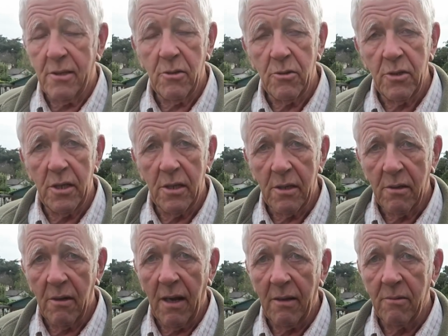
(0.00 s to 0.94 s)
touching the
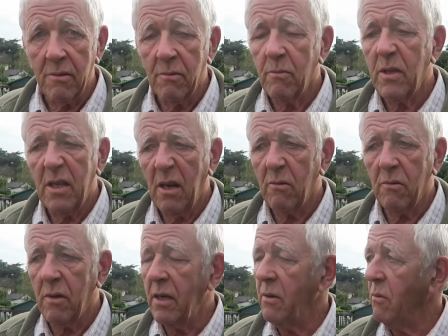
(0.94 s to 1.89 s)
ground, and we don't
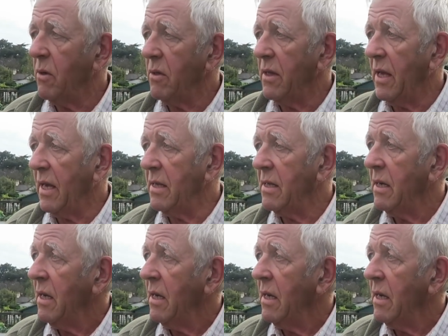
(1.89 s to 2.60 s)
really want that.